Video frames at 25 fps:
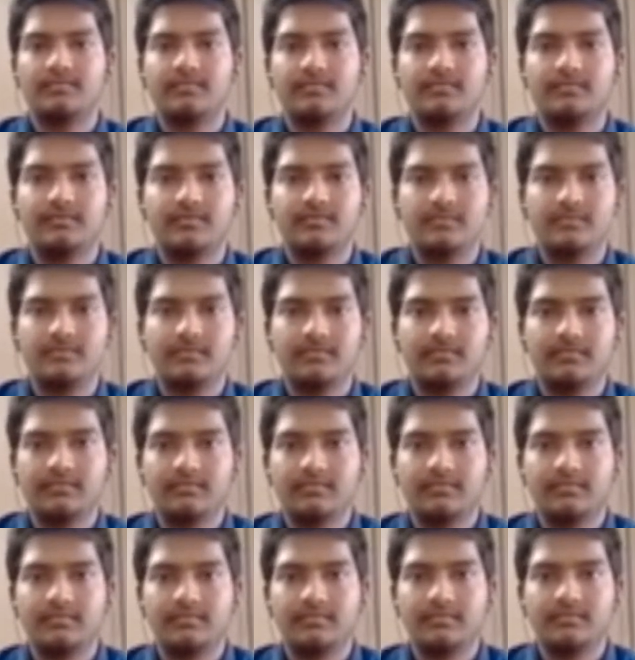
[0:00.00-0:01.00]

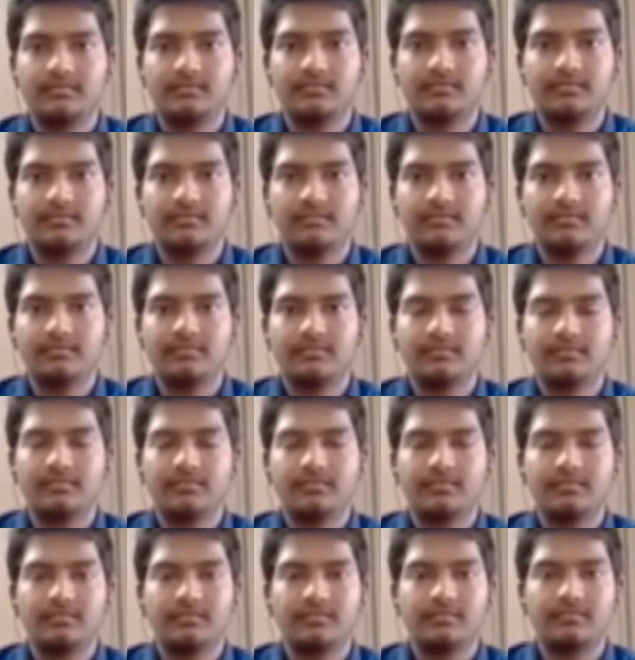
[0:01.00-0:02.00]

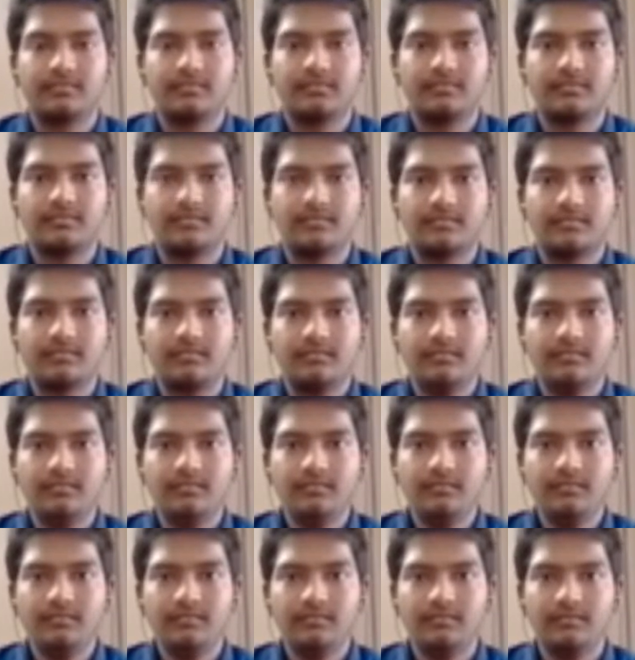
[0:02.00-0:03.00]

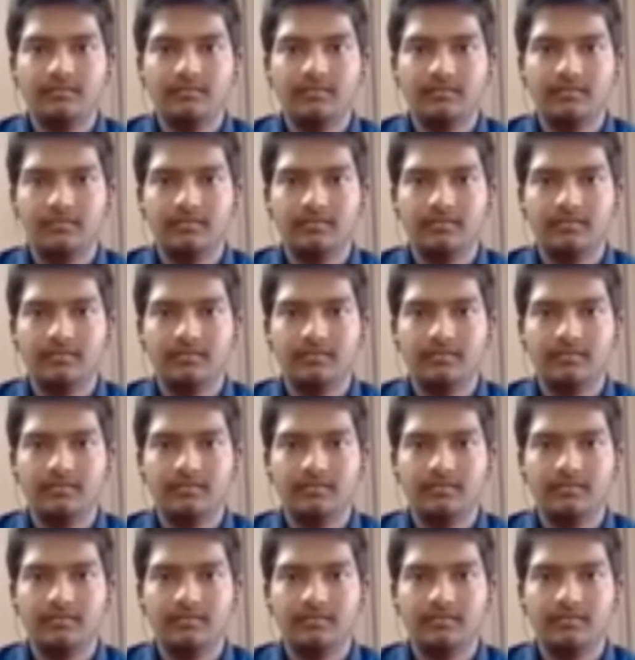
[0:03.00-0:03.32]
This person isn't speaking.